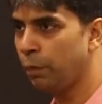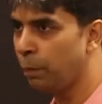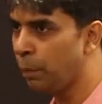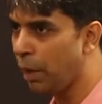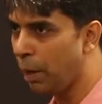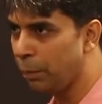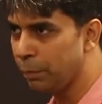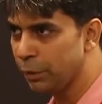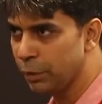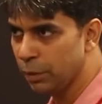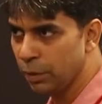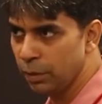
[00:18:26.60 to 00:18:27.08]
it from
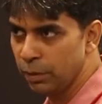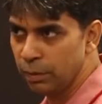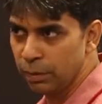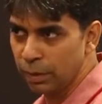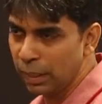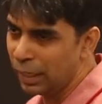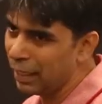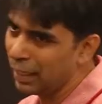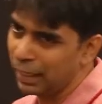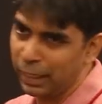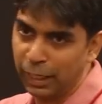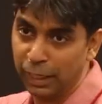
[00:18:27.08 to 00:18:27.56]
Amazon.
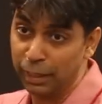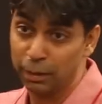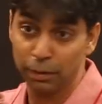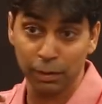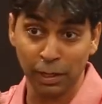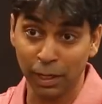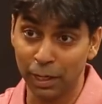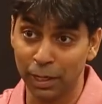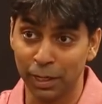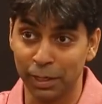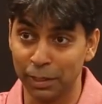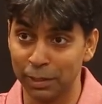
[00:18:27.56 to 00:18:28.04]
And again,
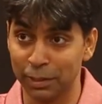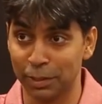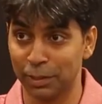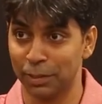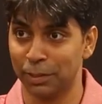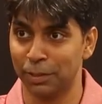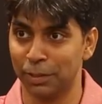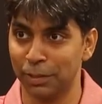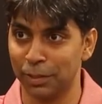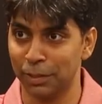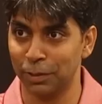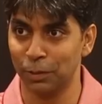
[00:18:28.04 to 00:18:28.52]
I
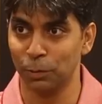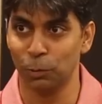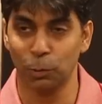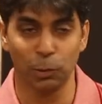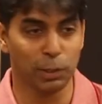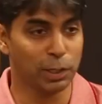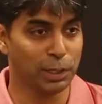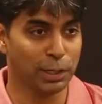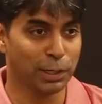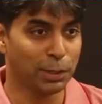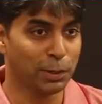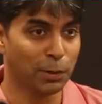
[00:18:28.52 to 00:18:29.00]

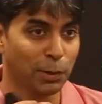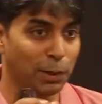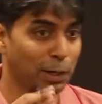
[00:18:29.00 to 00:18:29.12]
ordered it